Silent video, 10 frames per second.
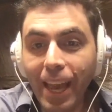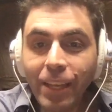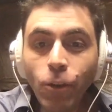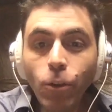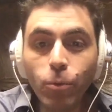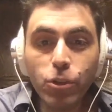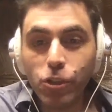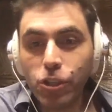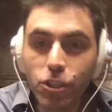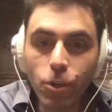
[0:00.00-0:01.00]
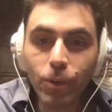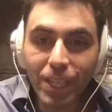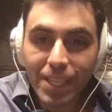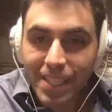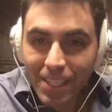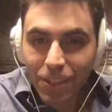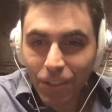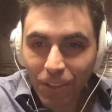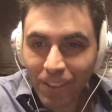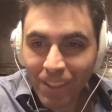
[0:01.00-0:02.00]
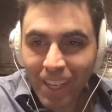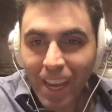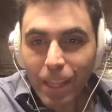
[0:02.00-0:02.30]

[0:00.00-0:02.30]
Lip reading: Angular was just so easy to learn